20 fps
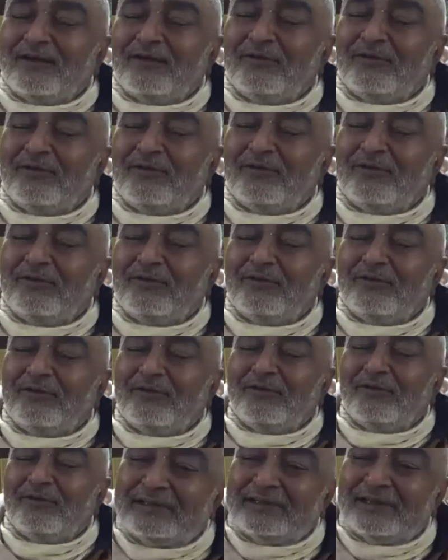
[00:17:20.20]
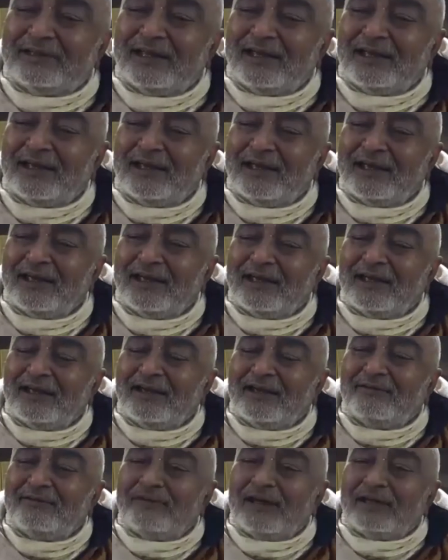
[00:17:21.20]
Where the Lakshmi stays,
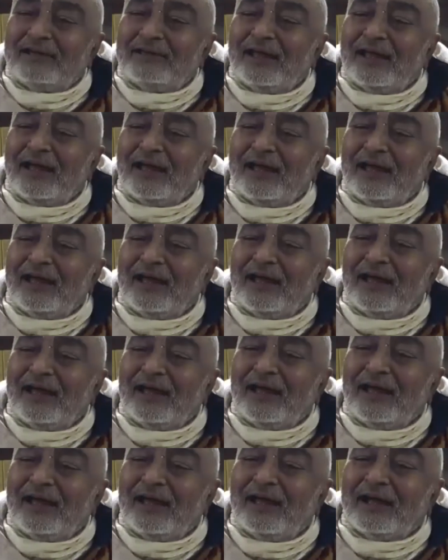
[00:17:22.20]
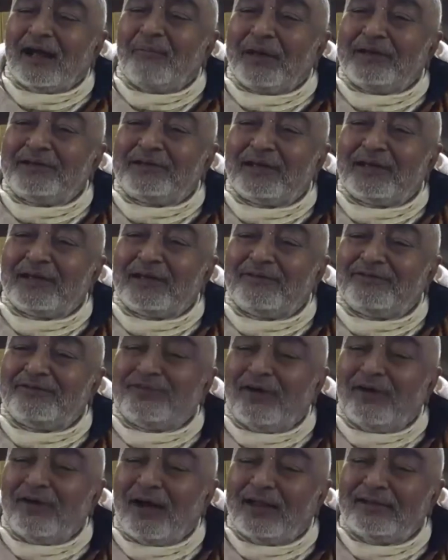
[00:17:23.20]
when the
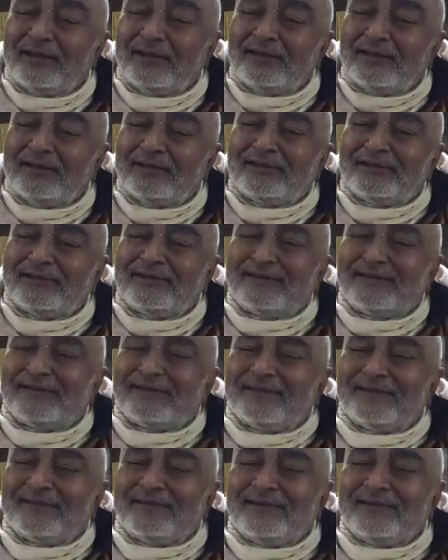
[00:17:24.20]
compassion for others.